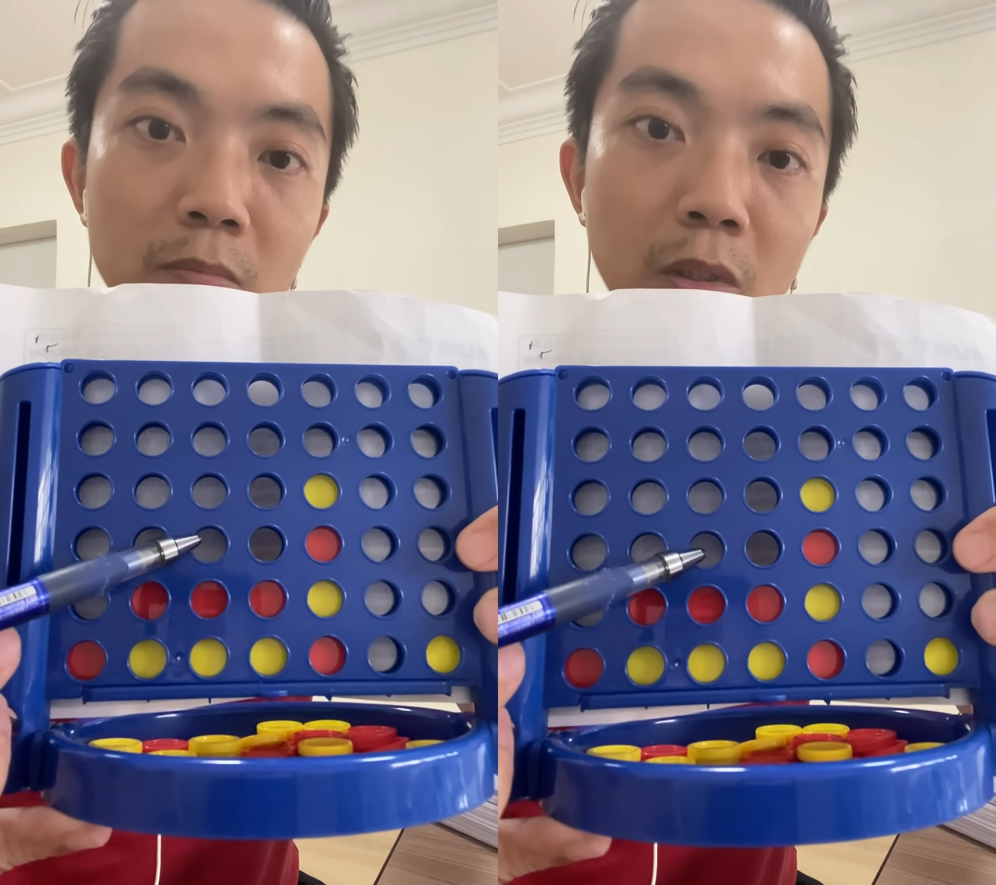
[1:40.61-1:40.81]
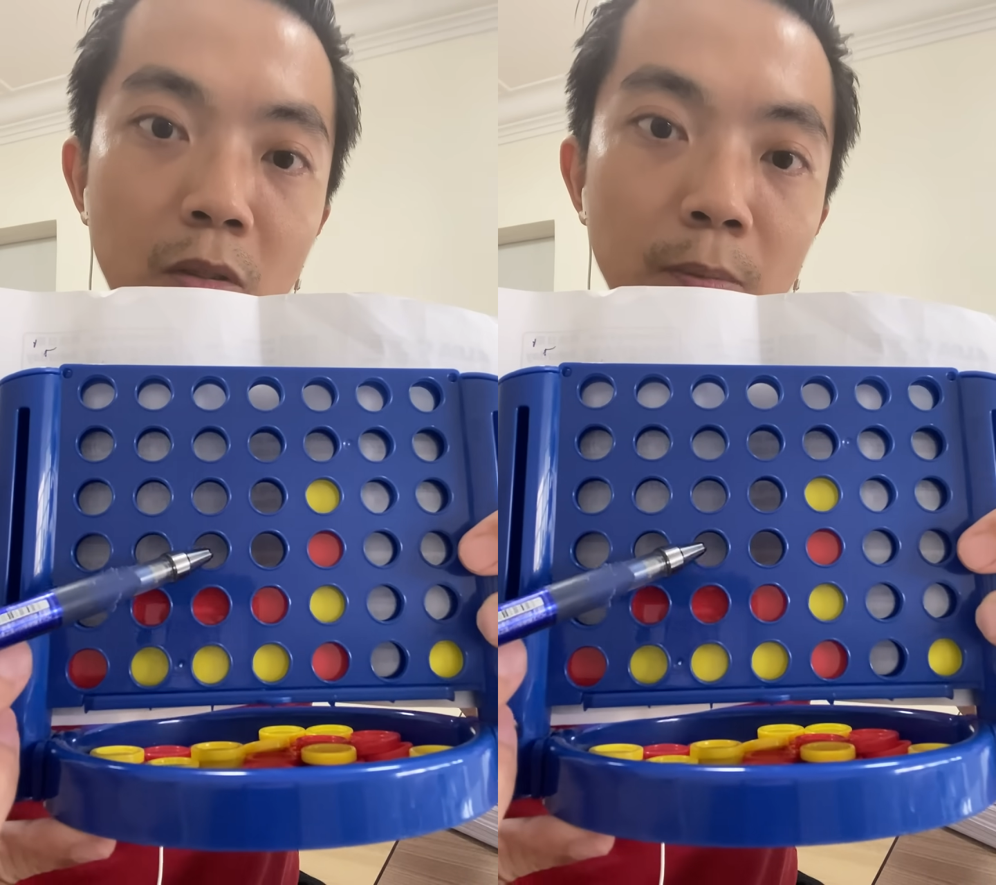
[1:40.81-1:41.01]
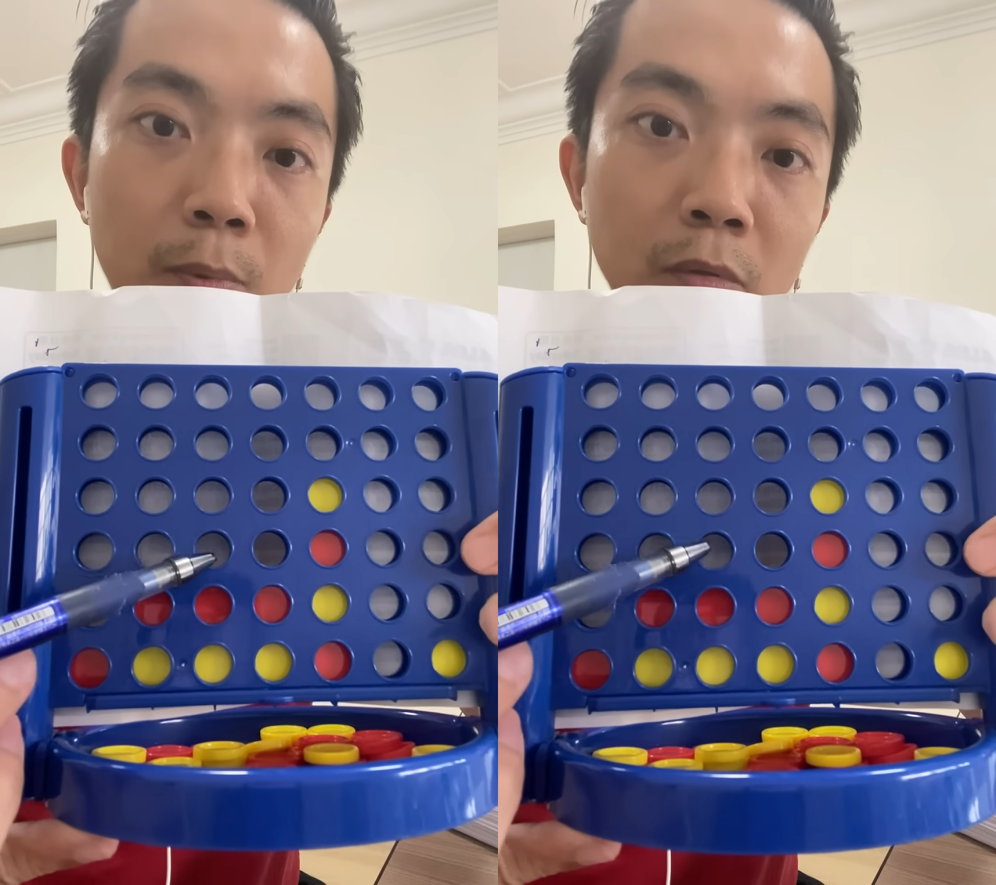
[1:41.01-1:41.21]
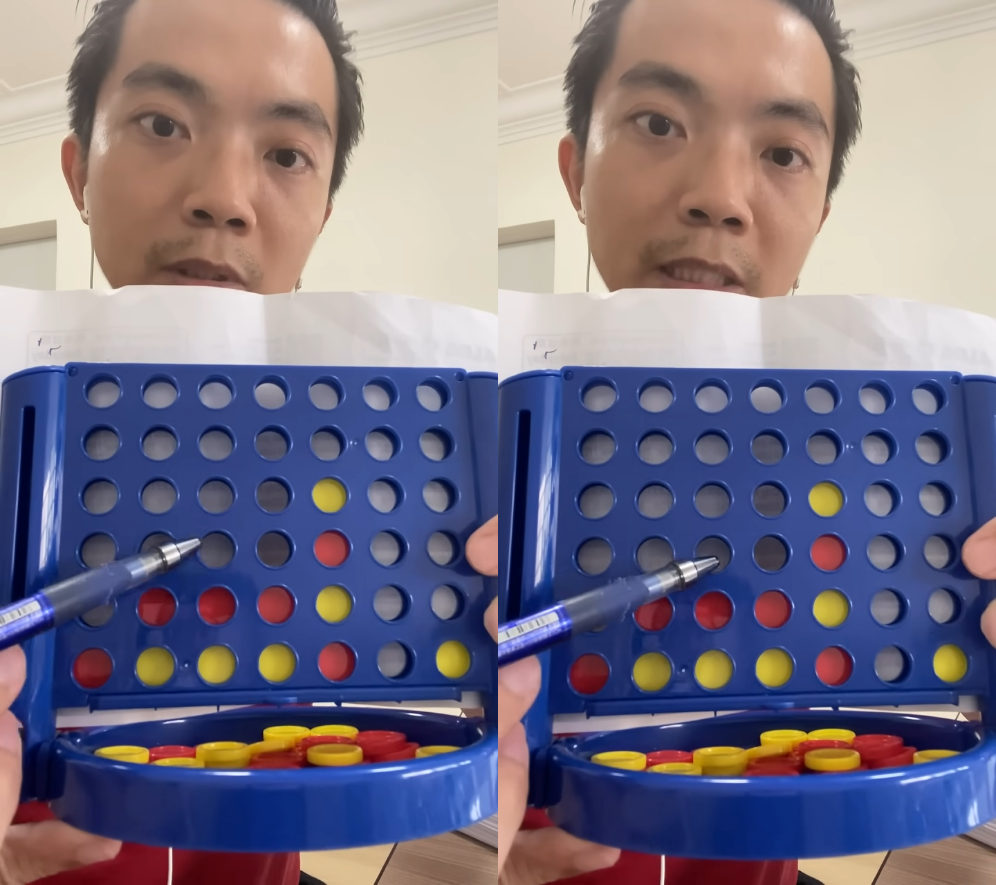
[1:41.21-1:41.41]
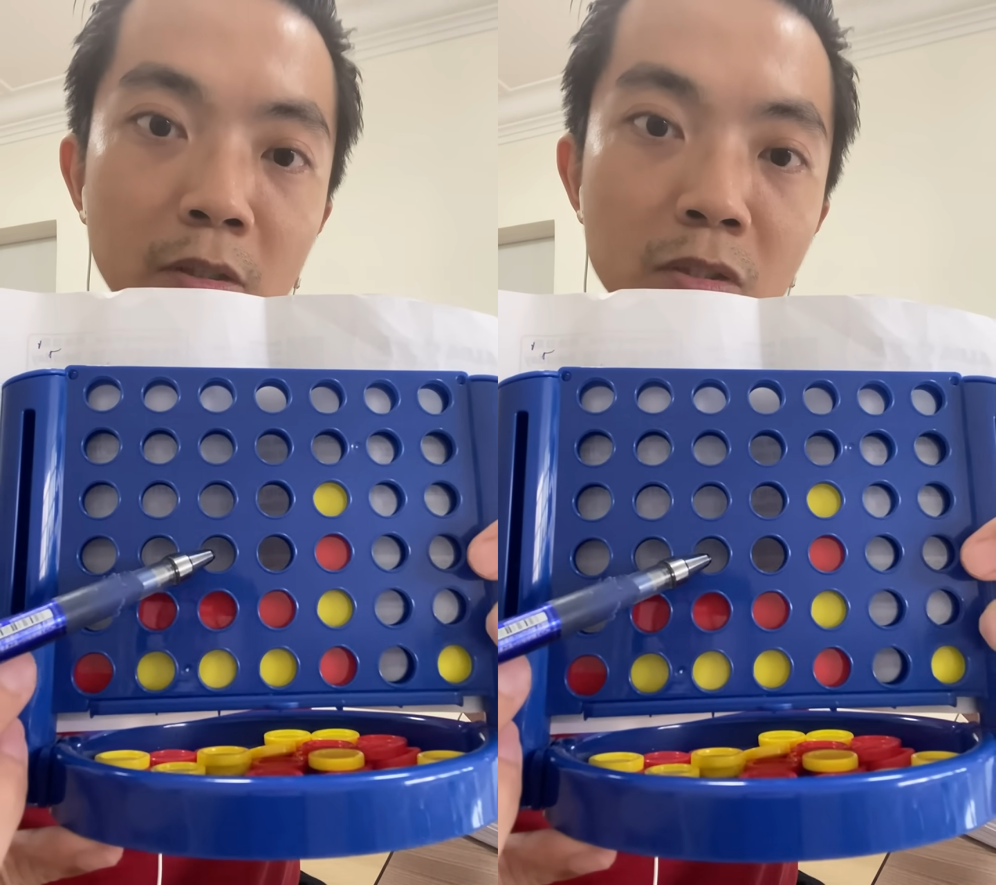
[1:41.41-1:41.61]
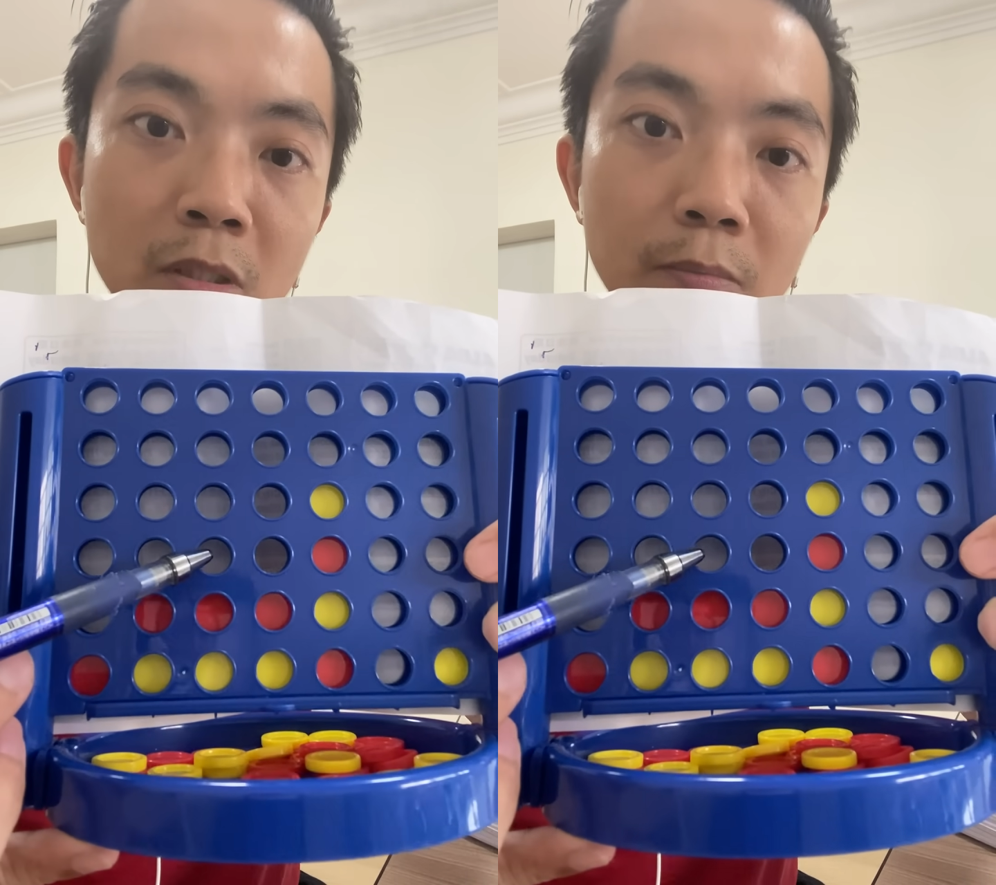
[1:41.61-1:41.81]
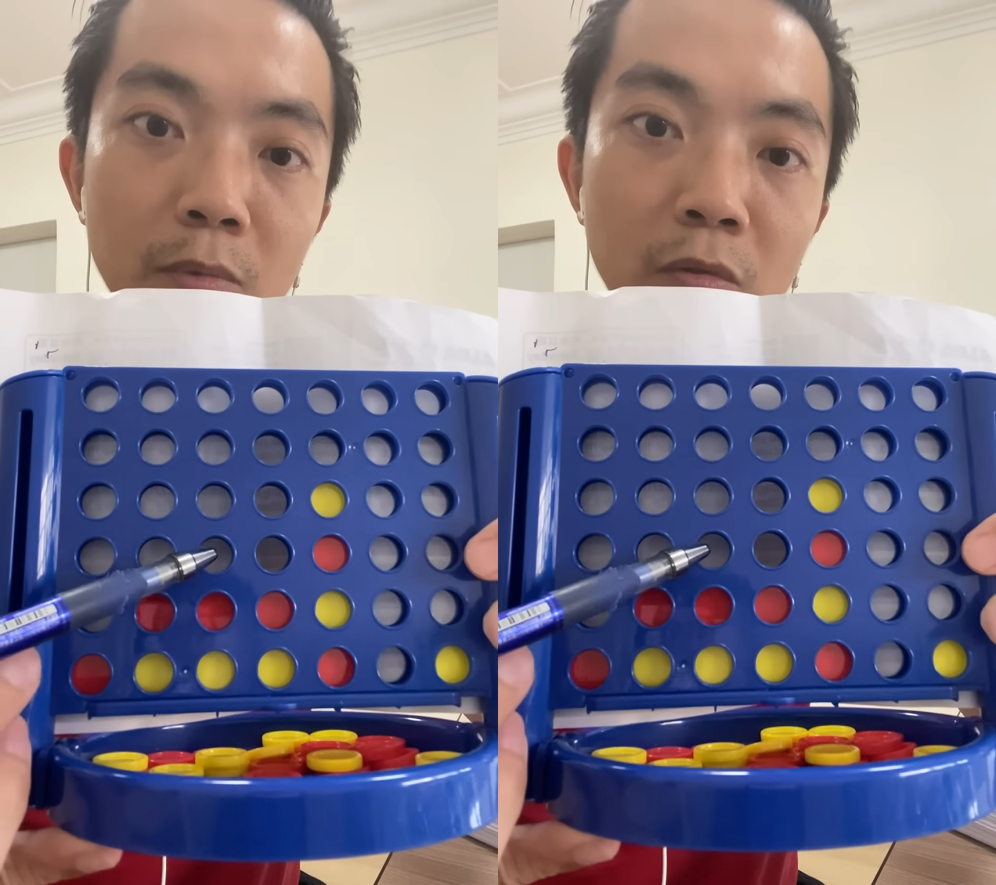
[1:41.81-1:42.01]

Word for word: your opponent cannot stop